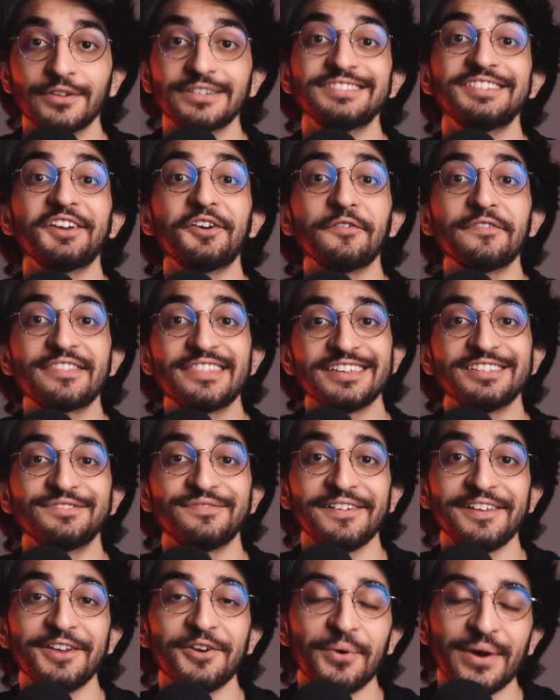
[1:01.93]
For the sake of this
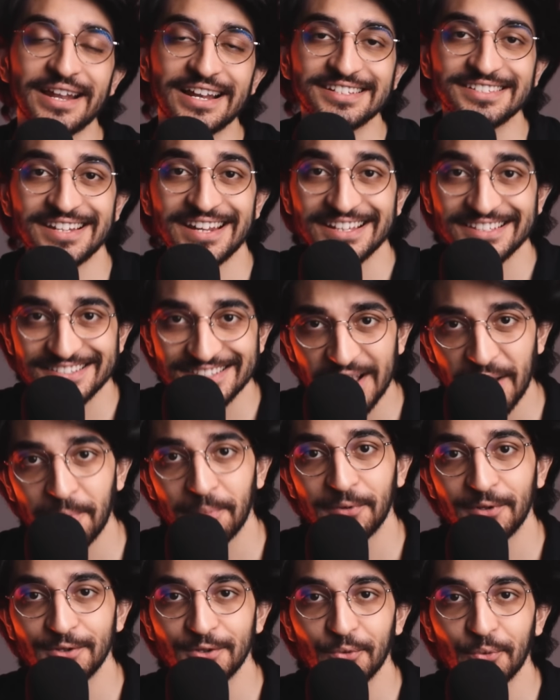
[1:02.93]
video and as an
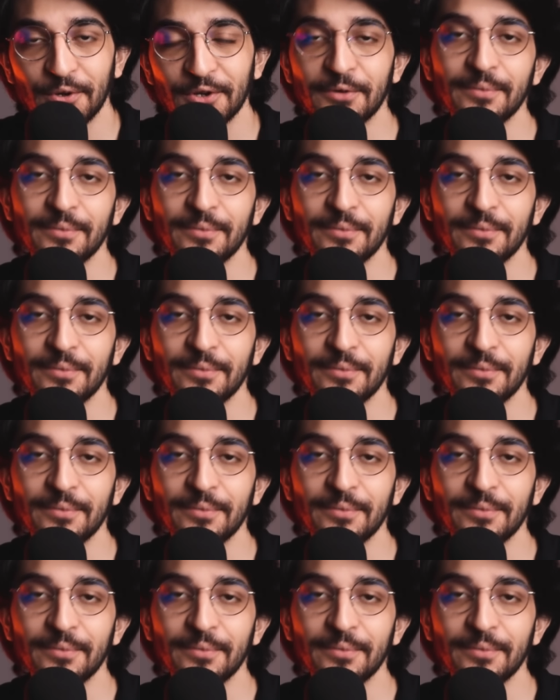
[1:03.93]
example, we're